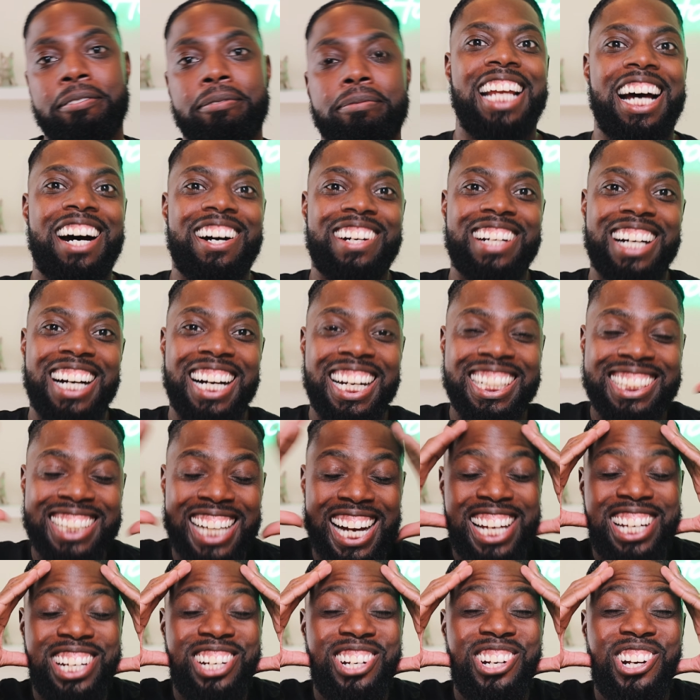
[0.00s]
Now guys,
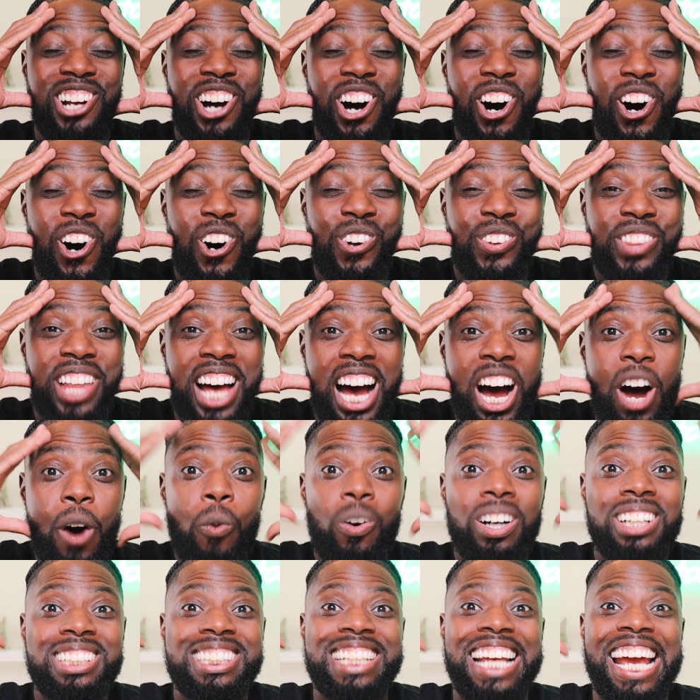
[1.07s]
I know that
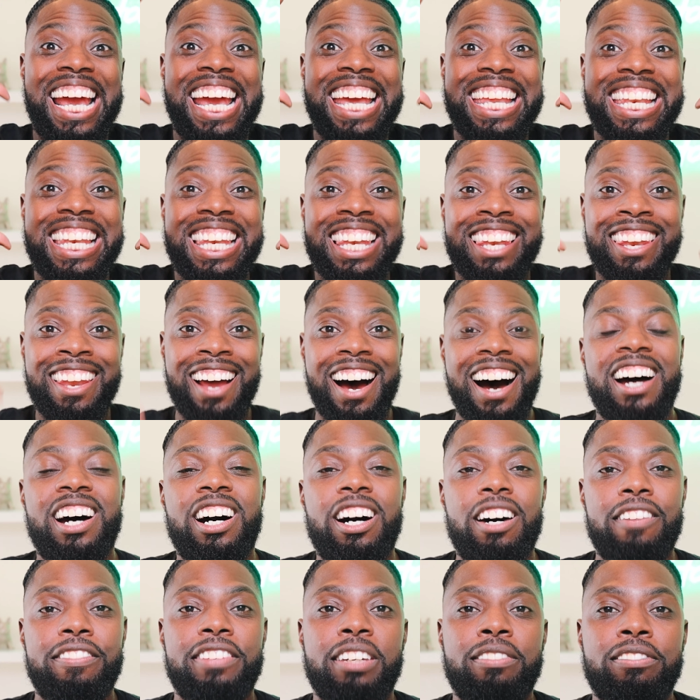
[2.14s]
was a lot
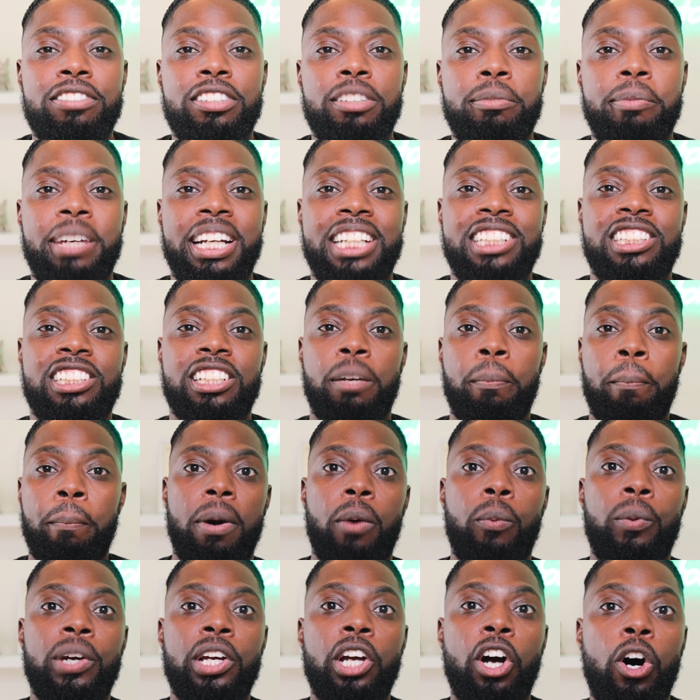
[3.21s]
of information,
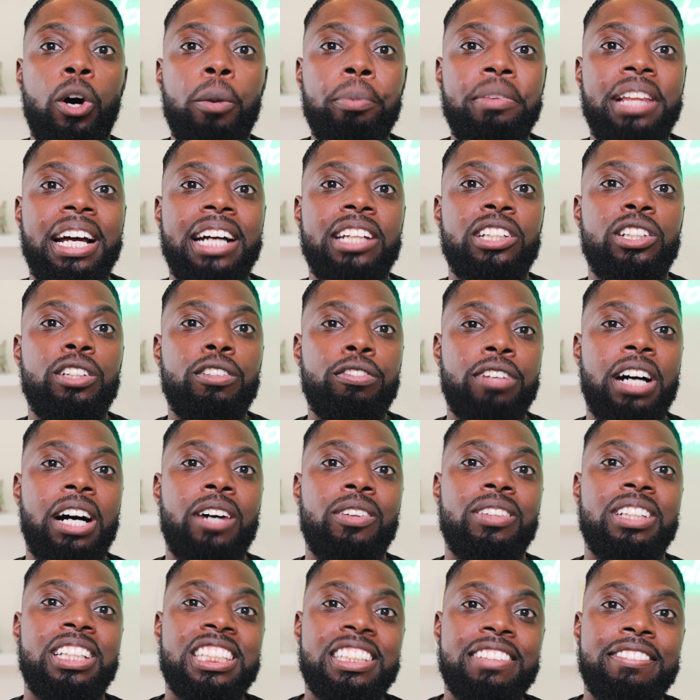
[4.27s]
but we hope that you
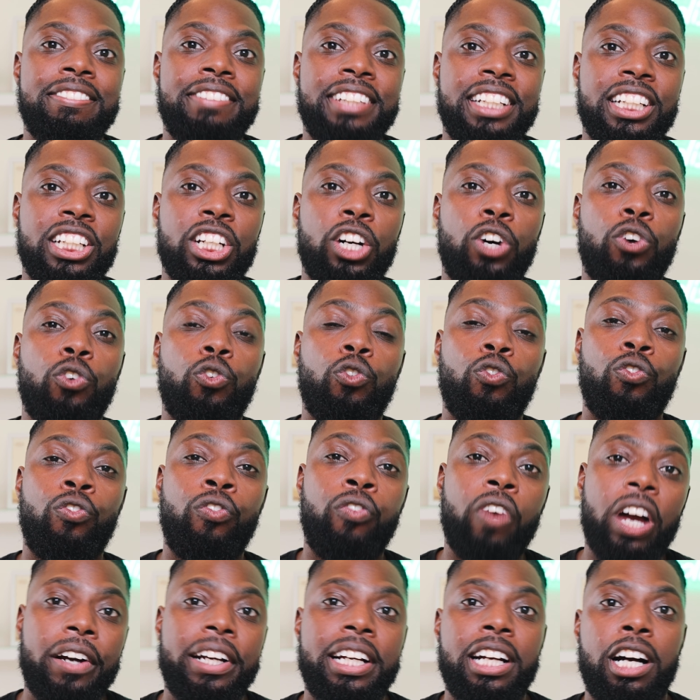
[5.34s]
found this video
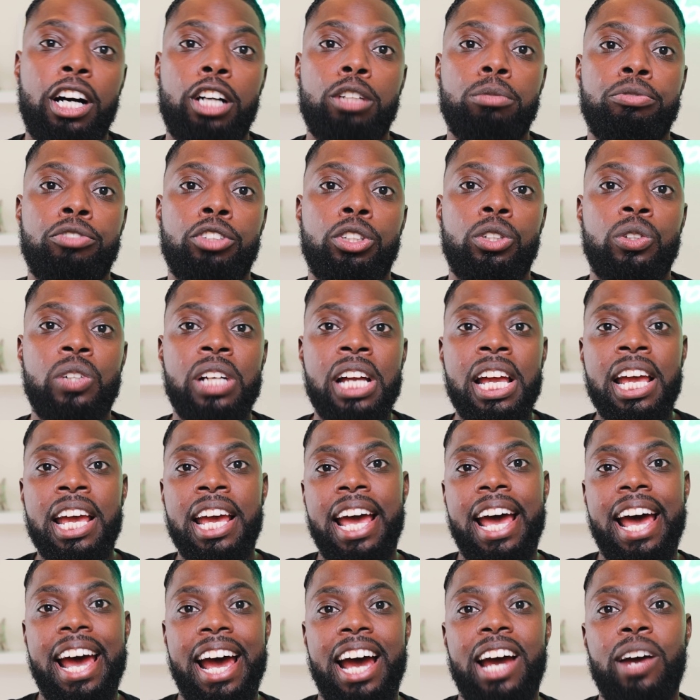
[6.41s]
very helpful,
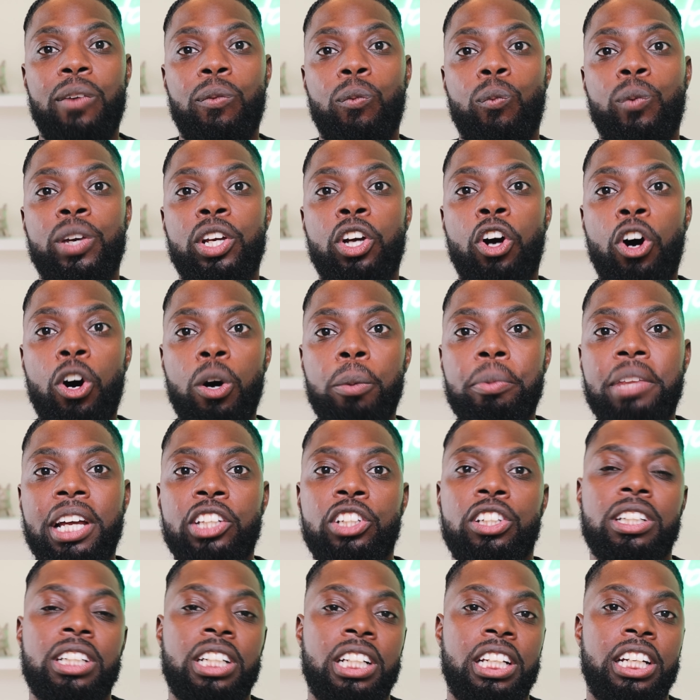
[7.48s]
and we hope that
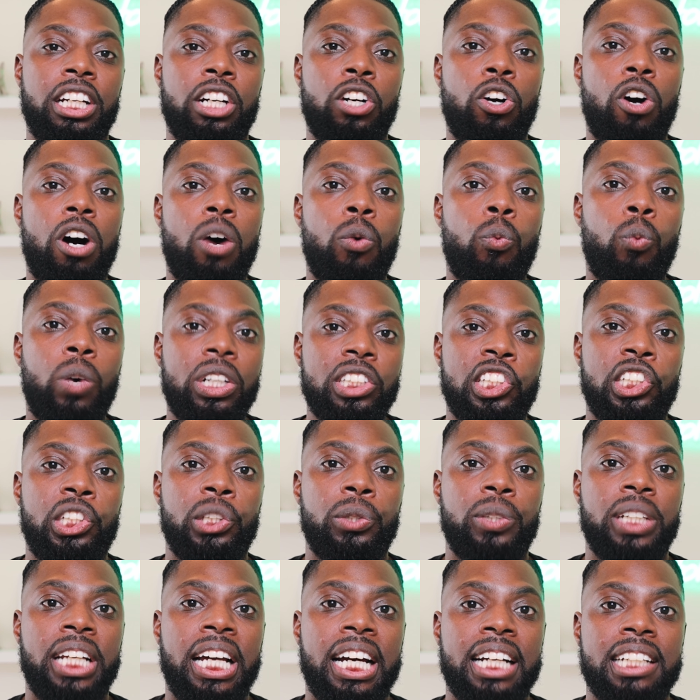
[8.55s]
you're clear on what to
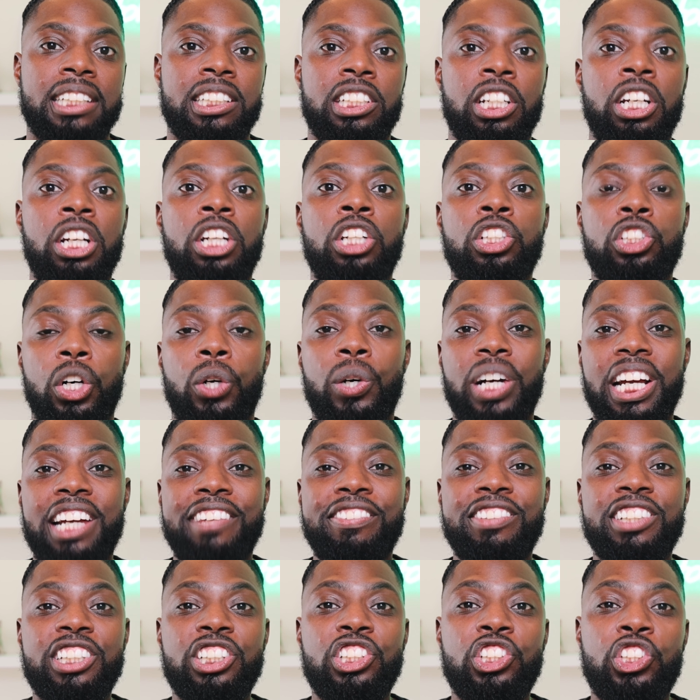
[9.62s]
do next. So
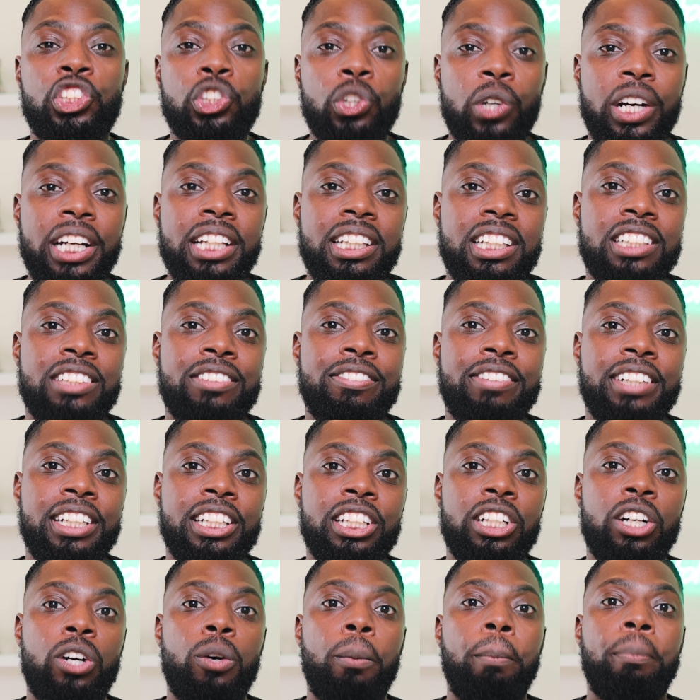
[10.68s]
if you enjoyed this
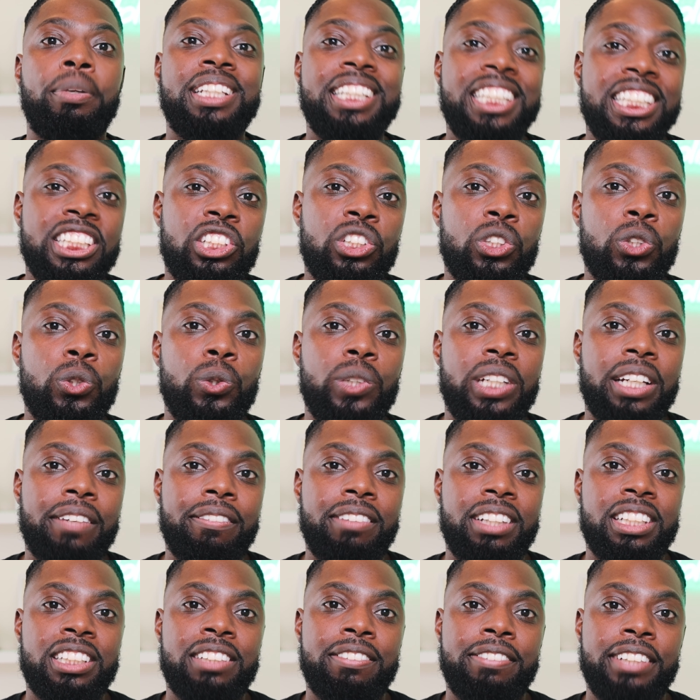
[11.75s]
video, please do
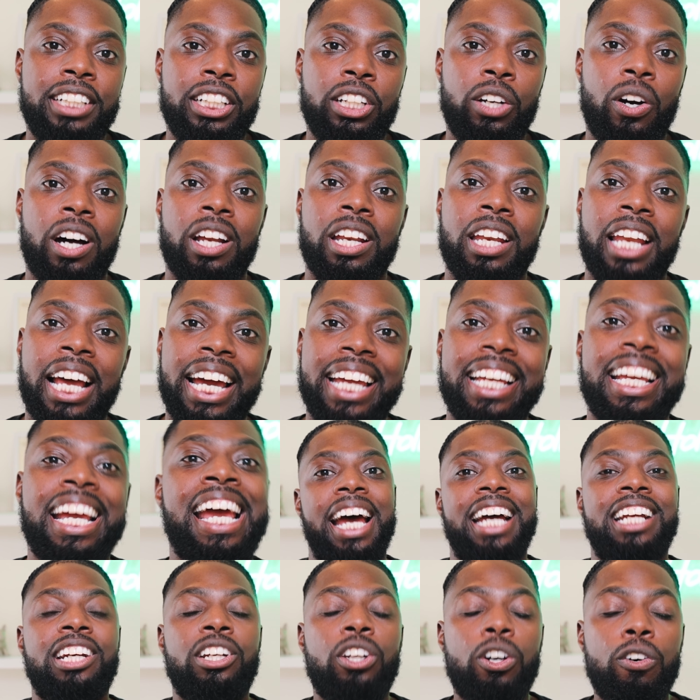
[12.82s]
give this video a like,
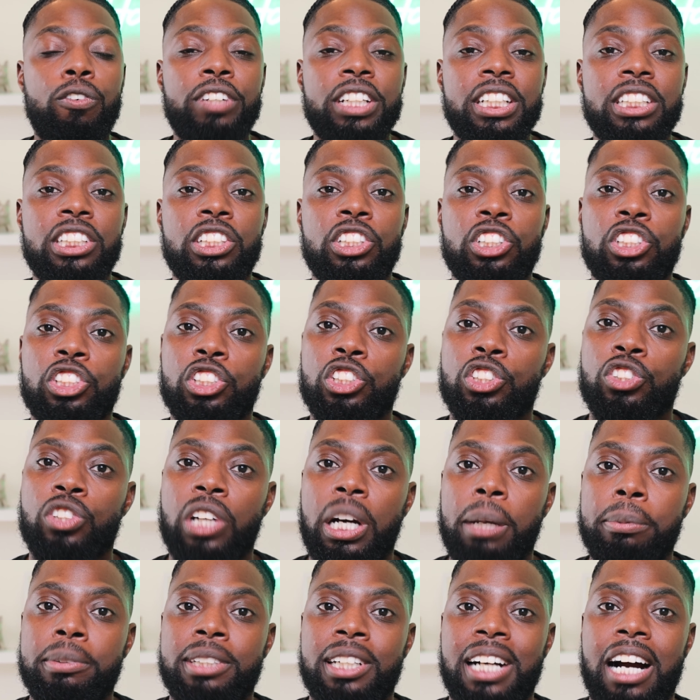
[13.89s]
and don't forget to
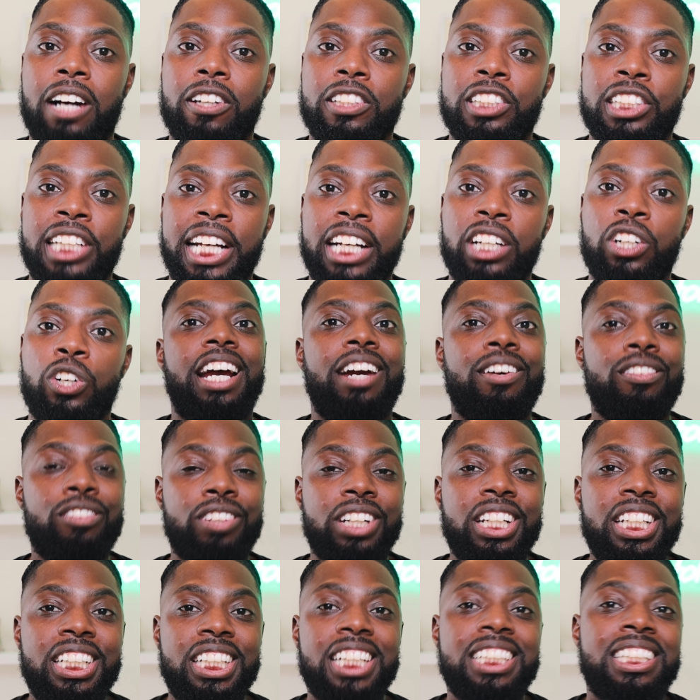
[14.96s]
subscribe to our channel. It
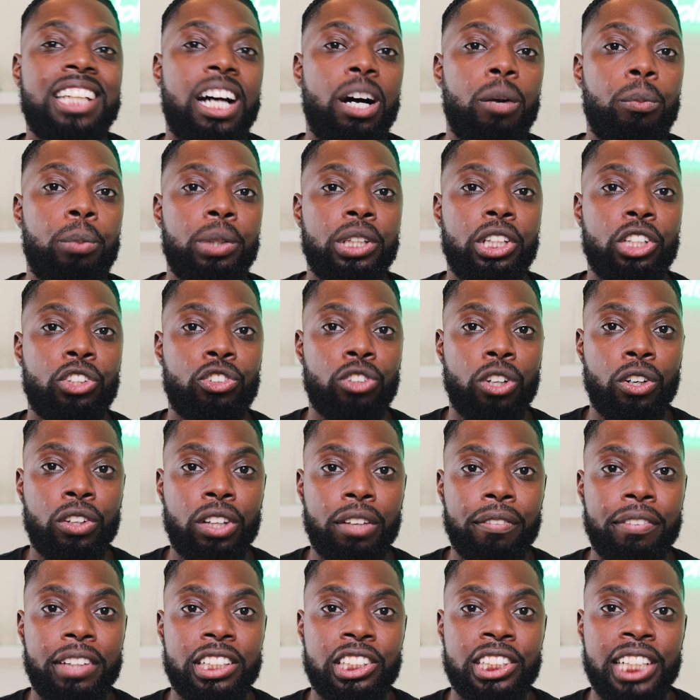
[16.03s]
really does help with the growth
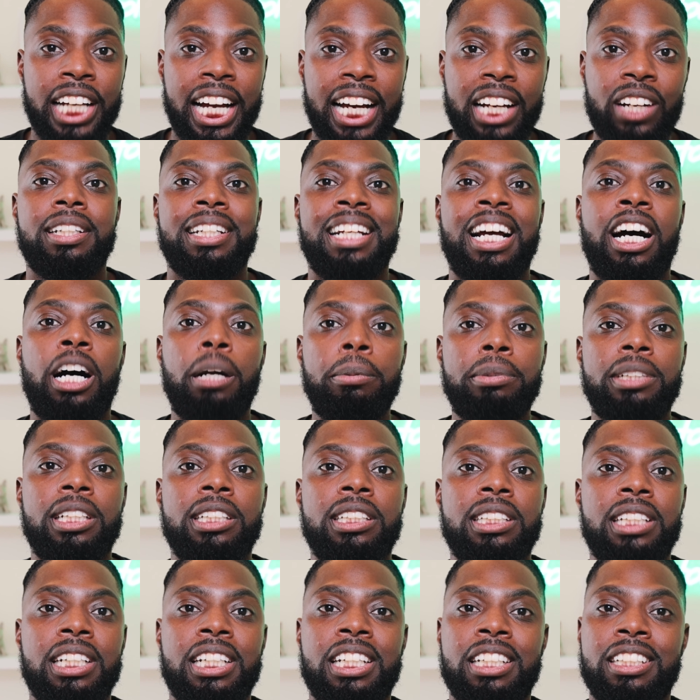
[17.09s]
of this channel and helps
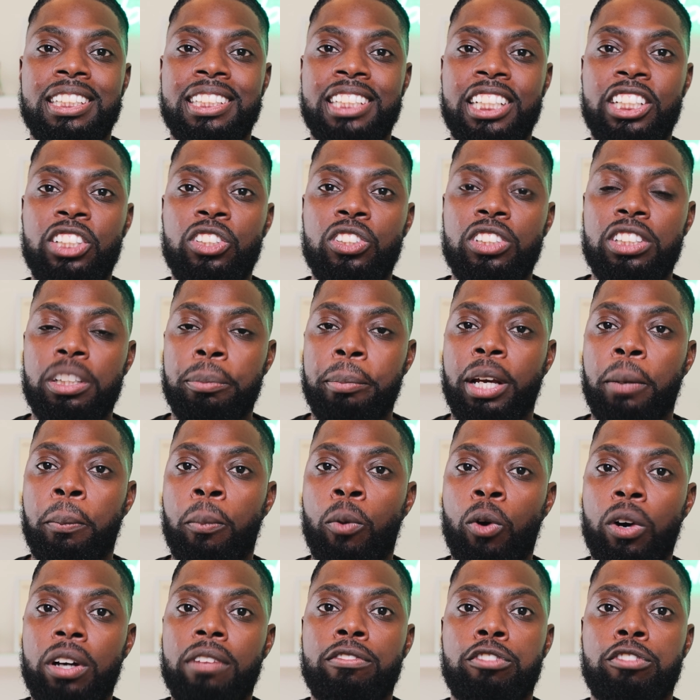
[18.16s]
us to continue to make more